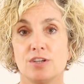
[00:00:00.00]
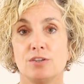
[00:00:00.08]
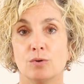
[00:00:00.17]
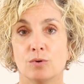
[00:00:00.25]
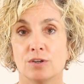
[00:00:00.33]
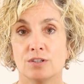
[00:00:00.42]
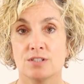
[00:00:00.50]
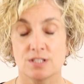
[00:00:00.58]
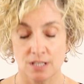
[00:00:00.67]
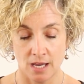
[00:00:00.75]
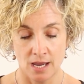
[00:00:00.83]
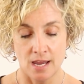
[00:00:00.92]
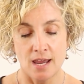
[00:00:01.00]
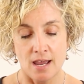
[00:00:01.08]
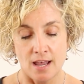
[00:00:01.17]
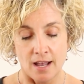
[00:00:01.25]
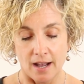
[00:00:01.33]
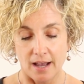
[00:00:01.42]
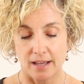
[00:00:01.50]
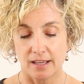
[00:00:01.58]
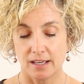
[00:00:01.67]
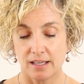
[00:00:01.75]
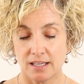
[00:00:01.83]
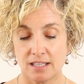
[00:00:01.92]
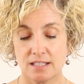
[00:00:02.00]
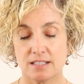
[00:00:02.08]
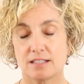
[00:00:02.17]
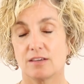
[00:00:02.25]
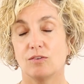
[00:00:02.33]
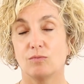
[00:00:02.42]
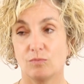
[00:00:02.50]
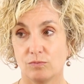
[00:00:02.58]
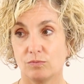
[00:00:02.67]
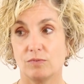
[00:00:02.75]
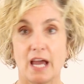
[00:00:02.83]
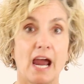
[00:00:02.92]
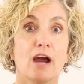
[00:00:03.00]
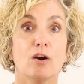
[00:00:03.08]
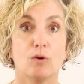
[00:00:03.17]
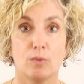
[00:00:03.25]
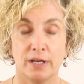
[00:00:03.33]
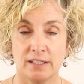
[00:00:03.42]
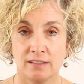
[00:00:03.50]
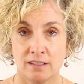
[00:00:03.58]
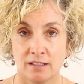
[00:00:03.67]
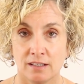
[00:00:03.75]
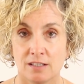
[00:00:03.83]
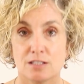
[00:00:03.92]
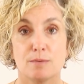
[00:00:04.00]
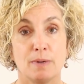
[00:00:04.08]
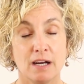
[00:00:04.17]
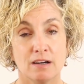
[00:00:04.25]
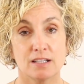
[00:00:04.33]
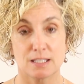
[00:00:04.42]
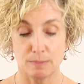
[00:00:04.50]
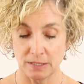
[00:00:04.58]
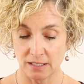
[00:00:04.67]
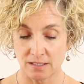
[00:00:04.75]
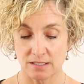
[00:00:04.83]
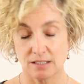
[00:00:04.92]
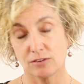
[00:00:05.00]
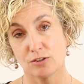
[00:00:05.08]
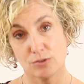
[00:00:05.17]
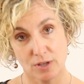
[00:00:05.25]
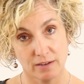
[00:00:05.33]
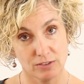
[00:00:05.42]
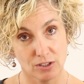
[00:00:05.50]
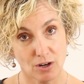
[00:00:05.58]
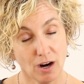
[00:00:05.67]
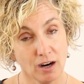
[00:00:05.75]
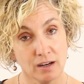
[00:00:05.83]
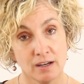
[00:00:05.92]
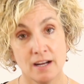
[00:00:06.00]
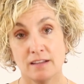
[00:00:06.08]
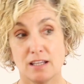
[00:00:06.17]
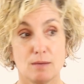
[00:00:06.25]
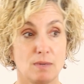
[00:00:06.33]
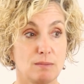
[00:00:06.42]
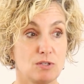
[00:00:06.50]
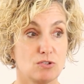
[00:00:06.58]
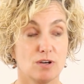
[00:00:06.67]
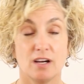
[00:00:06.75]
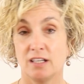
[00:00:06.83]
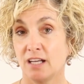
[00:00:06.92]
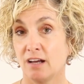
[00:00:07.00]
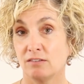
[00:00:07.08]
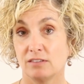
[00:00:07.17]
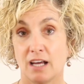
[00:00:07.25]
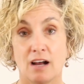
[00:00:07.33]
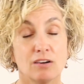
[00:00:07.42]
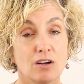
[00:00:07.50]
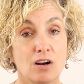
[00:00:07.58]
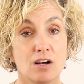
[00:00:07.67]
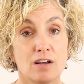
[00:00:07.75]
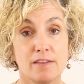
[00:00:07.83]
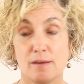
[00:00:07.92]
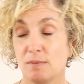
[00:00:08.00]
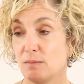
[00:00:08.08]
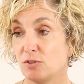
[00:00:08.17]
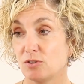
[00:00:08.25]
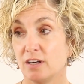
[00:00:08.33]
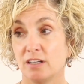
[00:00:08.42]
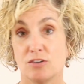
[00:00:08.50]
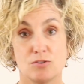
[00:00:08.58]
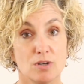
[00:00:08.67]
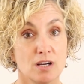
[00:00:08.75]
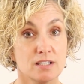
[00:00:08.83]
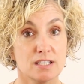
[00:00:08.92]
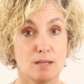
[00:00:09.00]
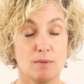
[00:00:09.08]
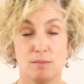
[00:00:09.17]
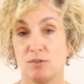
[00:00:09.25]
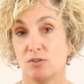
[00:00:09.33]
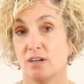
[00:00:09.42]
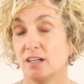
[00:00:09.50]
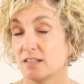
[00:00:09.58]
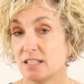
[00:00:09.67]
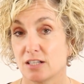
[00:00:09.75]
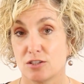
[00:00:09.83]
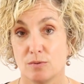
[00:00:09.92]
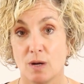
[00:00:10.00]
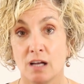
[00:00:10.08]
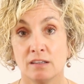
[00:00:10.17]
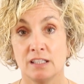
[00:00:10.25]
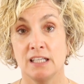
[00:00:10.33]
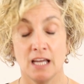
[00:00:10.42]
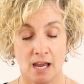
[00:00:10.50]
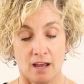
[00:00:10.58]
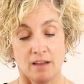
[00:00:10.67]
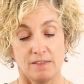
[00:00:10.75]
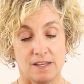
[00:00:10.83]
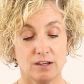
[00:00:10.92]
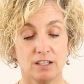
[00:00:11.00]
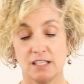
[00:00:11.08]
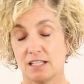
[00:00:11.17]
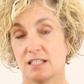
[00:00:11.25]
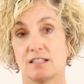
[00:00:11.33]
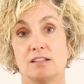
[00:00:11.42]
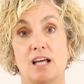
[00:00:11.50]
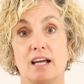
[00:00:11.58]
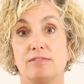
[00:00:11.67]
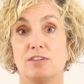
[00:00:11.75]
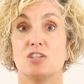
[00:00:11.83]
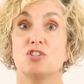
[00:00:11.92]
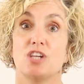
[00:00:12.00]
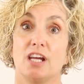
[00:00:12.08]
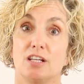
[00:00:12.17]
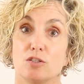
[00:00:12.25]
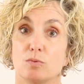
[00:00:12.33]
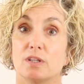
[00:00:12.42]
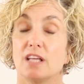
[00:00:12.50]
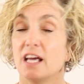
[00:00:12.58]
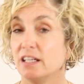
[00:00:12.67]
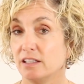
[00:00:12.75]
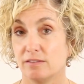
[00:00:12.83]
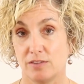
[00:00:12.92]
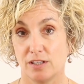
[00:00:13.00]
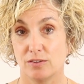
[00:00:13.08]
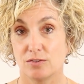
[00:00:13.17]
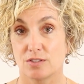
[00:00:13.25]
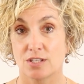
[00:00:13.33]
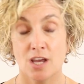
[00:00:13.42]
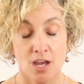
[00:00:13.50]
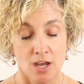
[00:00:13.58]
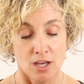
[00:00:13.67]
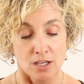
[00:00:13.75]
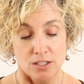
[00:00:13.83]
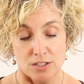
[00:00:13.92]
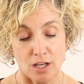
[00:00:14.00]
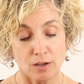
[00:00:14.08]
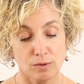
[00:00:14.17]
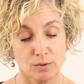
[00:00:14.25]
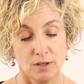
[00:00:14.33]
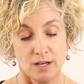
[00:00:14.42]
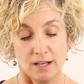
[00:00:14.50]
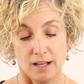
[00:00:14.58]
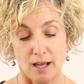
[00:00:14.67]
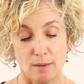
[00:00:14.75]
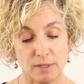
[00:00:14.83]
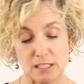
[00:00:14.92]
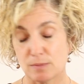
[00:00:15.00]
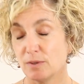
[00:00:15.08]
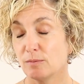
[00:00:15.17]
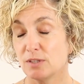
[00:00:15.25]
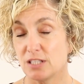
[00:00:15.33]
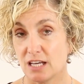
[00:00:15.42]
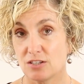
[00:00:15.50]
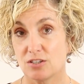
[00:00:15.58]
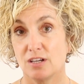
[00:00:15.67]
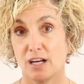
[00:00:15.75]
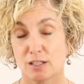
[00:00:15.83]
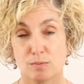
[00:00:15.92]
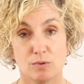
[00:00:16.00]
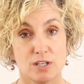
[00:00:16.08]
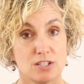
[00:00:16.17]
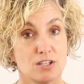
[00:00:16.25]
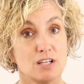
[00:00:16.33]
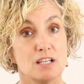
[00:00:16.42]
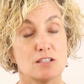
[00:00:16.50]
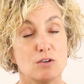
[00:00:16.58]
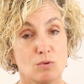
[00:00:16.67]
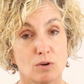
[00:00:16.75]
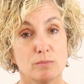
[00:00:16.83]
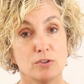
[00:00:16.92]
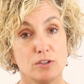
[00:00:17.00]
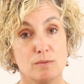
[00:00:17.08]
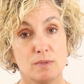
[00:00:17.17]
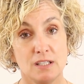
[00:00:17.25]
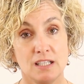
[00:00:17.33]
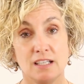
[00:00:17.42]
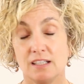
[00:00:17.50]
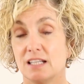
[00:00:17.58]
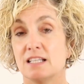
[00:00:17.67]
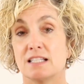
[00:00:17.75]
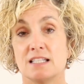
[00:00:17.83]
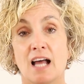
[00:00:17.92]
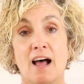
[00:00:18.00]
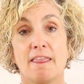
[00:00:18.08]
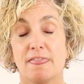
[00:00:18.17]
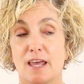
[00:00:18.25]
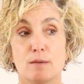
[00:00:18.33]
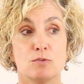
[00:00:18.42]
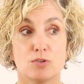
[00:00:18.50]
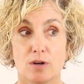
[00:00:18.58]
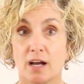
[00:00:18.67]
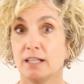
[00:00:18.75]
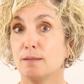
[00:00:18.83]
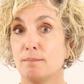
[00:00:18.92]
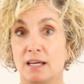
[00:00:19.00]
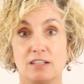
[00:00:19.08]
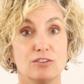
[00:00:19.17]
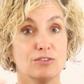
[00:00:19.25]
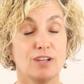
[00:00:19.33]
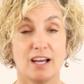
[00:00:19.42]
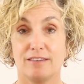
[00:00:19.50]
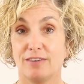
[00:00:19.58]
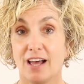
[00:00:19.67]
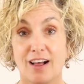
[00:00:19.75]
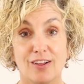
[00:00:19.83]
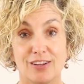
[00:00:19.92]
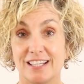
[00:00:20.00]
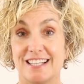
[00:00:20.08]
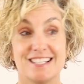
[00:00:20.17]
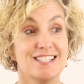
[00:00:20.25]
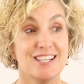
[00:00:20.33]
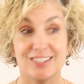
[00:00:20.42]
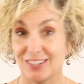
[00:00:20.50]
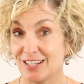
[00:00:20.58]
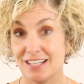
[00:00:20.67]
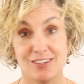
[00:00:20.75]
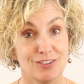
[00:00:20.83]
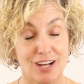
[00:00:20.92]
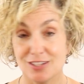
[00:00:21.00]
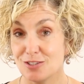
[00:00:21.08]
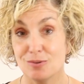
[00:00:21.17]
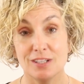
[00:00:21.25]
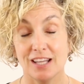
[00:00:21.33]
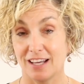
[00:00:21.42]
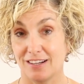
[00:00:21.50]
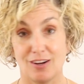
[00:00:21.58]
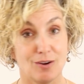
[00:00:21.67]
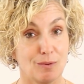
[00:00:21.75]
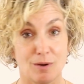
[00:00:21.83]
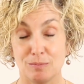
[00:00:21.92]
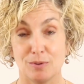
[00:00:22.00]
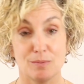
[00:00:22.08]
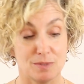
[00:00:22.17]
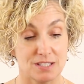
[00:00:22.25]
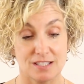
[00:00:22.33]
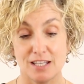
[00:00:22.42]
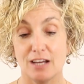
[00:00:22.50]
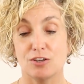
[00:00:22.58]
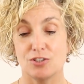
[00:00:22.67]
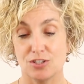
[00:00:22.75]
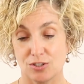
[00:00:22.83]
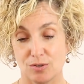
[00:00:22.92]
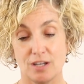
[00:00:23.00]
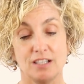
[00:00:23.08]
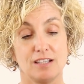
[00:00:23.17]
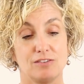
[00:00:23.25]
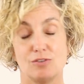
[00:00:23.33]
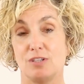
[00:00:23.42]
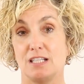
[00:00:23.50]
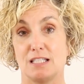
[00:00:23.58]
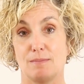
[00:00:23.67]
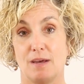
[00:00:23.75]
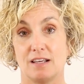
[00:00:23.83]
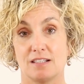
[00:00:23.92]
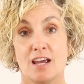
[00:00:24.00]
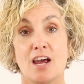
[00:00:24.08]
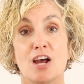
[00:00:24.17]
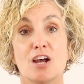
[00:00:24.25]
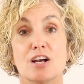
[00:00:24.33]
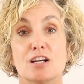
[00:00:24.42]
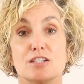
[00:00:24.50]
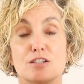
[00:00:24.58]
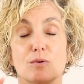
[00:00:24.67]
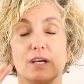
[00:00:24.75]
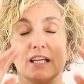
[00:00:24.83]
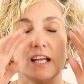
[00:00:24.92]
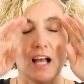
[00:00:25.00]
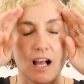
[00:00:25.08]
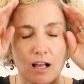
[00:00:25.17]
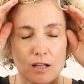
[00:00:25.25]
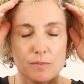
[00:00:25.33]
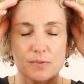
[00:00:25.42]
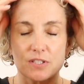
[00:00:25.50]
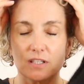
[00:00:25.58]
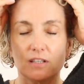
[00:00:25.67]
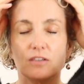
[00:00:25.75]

than yours, is harrowing to parents because they're driving a car. They may be trying out alcohol. They may be trying out drugs. They may be trying out sexuality. There it is. Life can change with any of those. So experimentation and exploration is a normal human need. It is not them trying to make your life hell. It isn't. They're not doing that on purpose. They are just trying to get their needs met. So it helps